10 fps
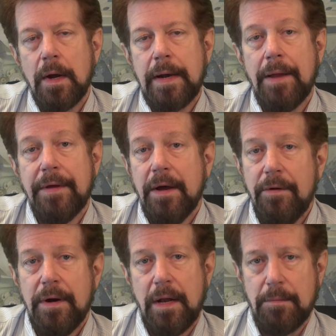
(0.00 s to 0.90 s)
Now the
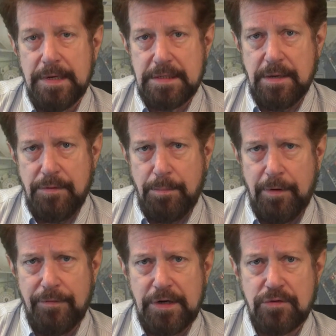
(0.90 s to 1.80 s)
other elements of the
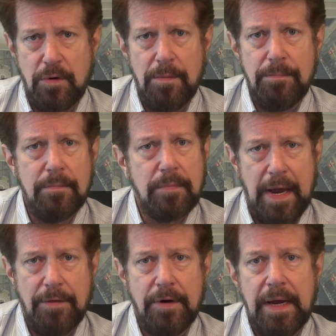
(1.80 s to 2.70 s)
perfect storm
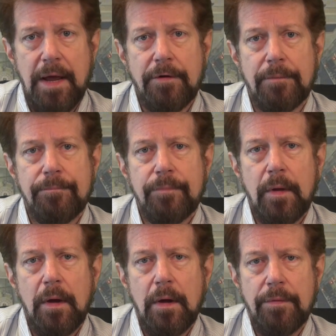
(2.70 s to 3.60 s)
gather together.
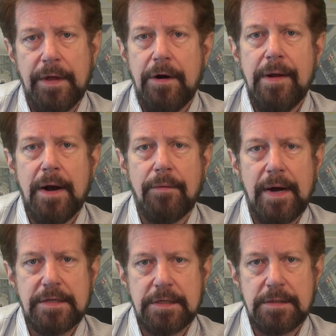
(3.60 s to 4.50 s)
The internet
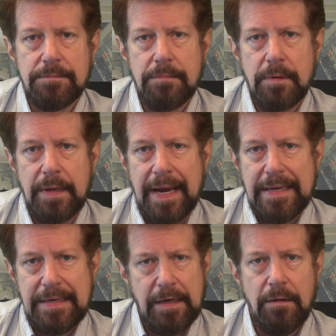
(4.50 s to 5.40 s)
arises, the
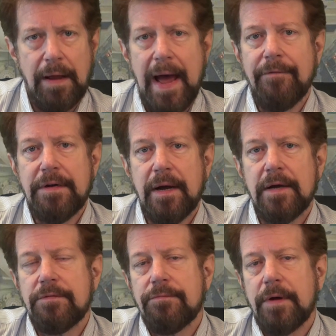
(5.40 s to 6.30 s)
ideal
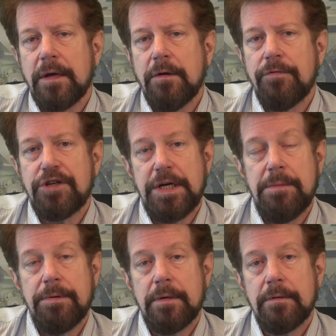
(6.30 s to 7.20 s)
advertising venue for
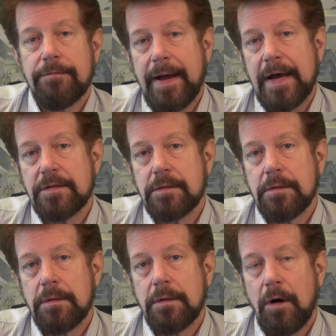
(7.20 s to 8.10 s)
cheap, fast,
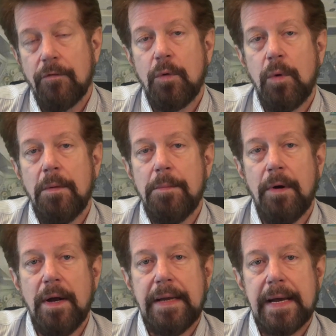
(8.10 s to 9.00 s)
overwhelming
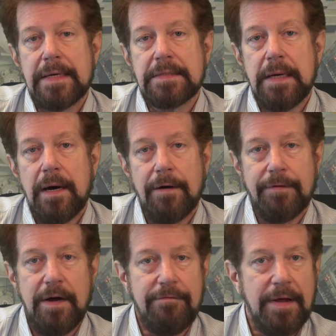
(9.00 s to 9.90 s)
broadcasts of
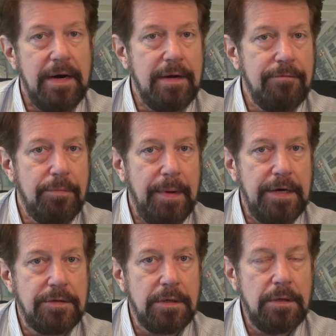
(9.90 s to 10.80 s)
unvetted
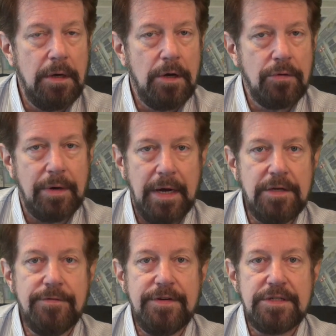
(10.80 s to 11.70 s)
information to an
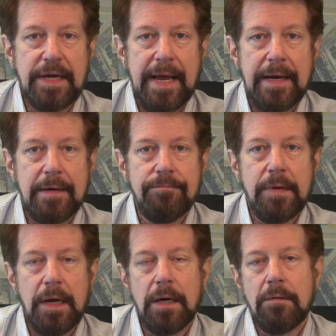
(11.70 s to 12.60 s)
unsophisticated,
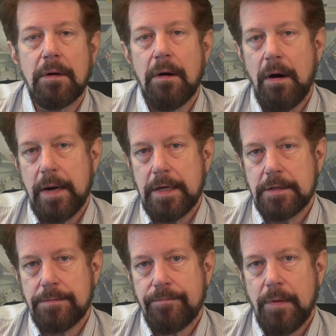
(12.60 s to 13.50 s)
ignorant audience.